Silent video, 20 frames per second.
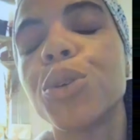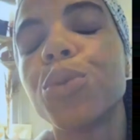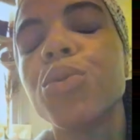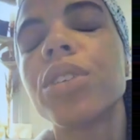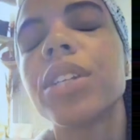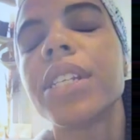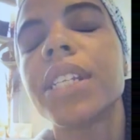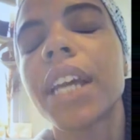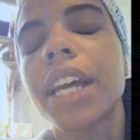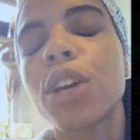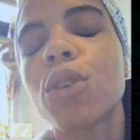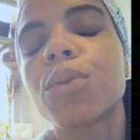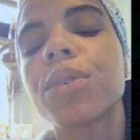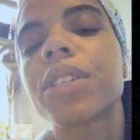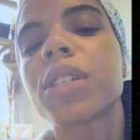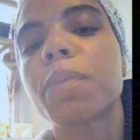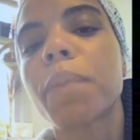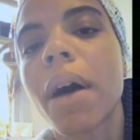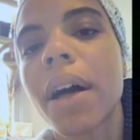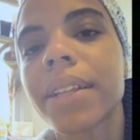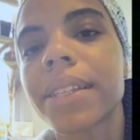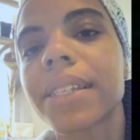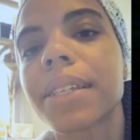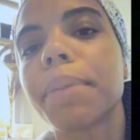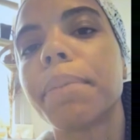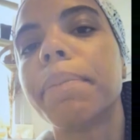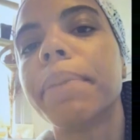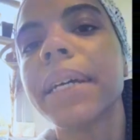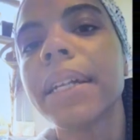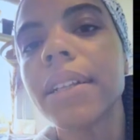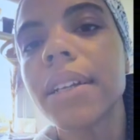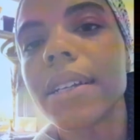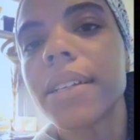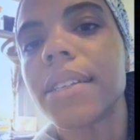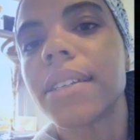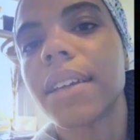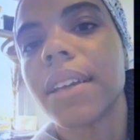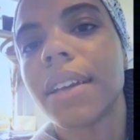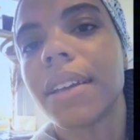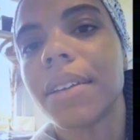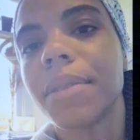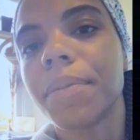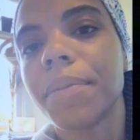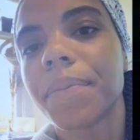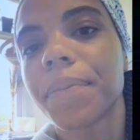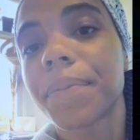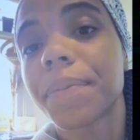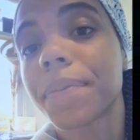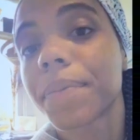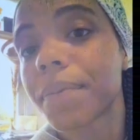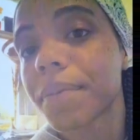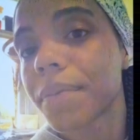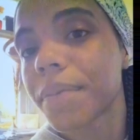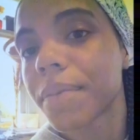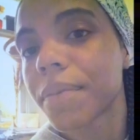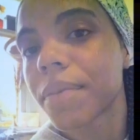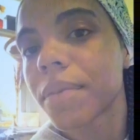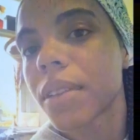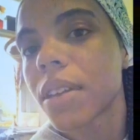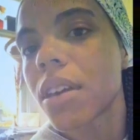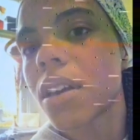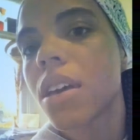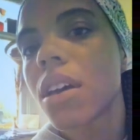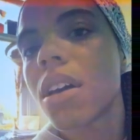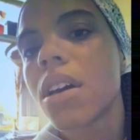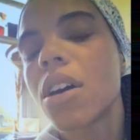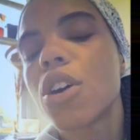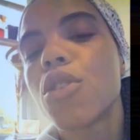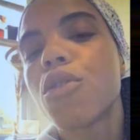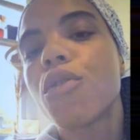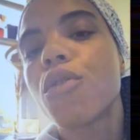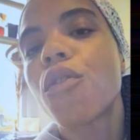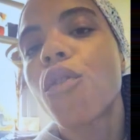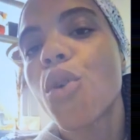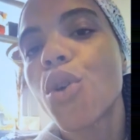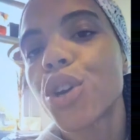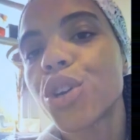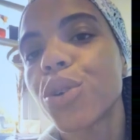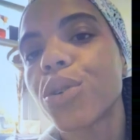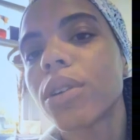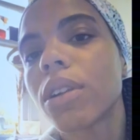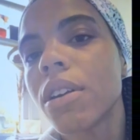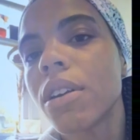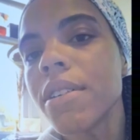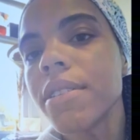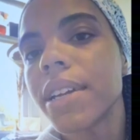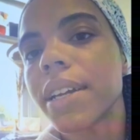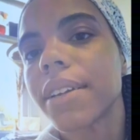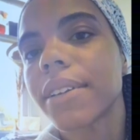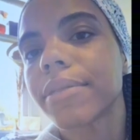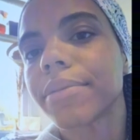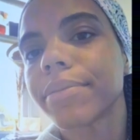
to take responsibility for your learning